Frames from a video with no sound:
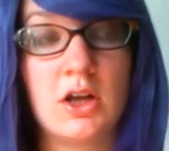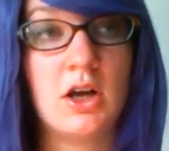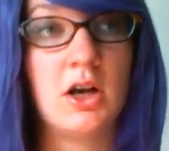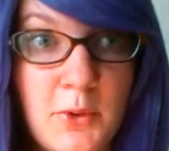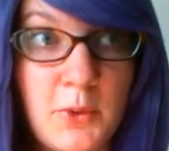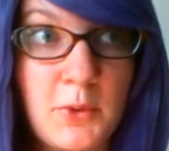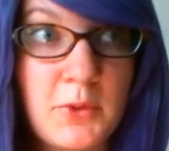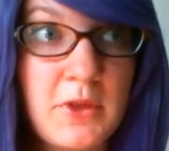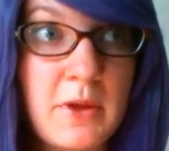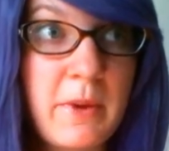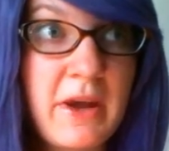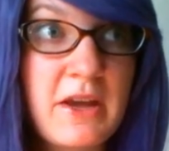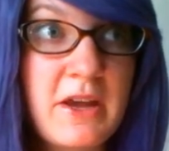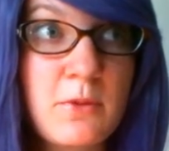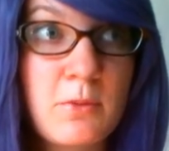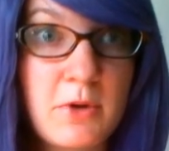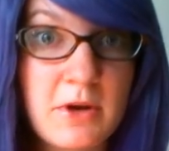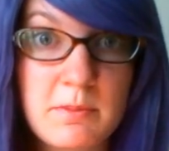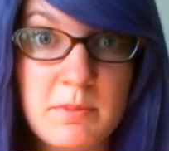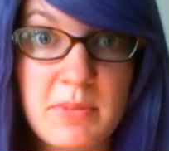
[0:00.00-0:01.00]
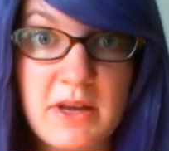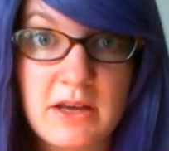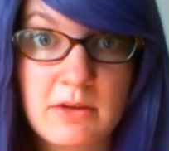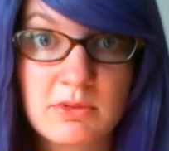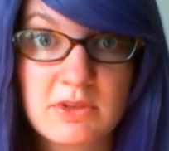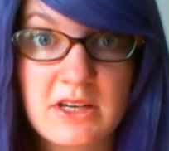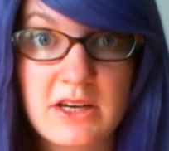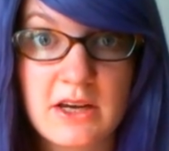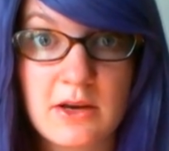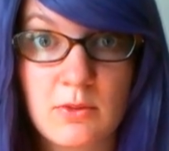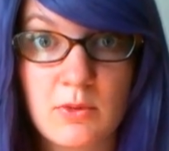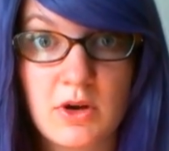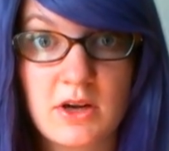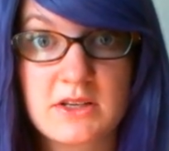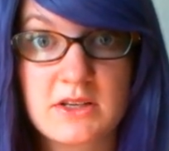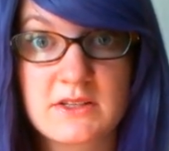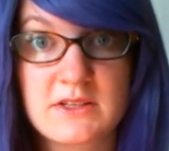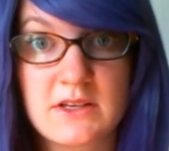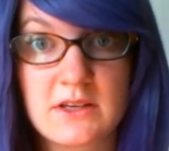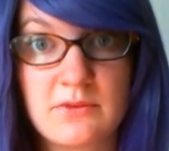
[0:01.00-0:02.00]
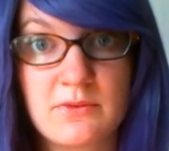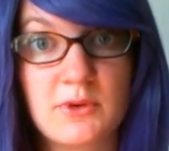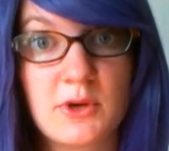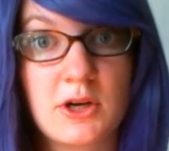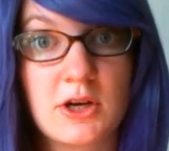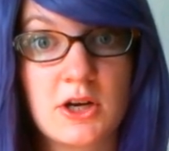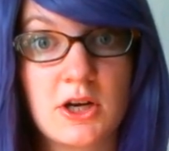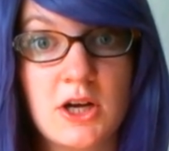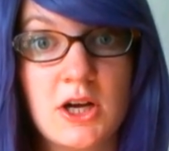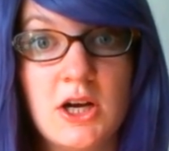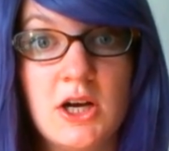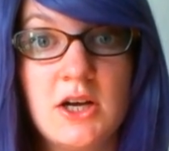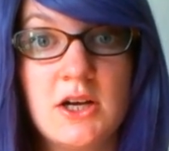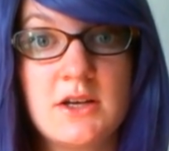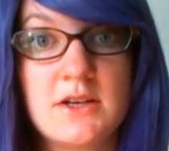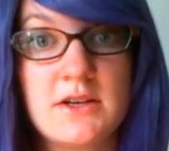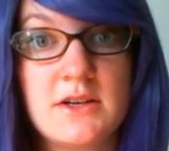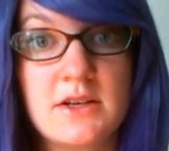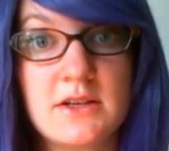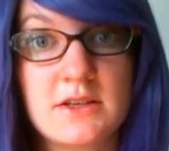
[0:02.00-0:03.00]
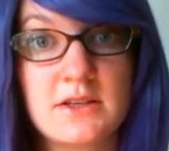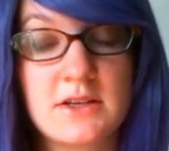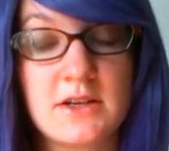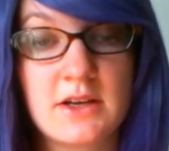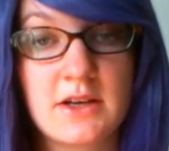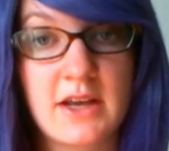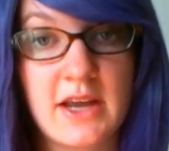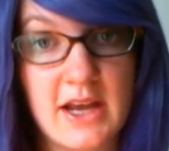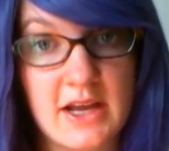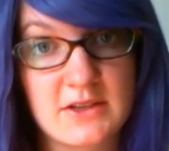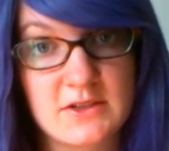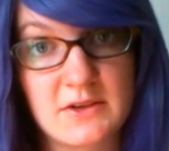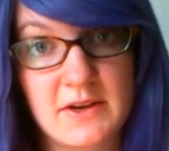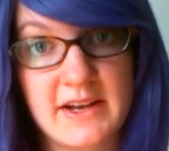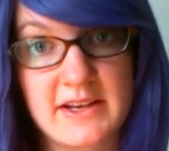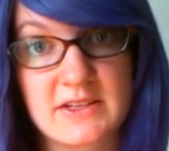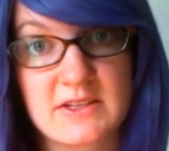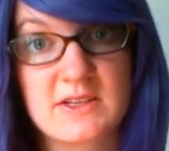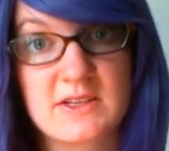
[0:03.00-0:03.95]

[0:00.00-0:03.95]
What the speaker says: The only way you wouldn't be able to get one is if your cancer has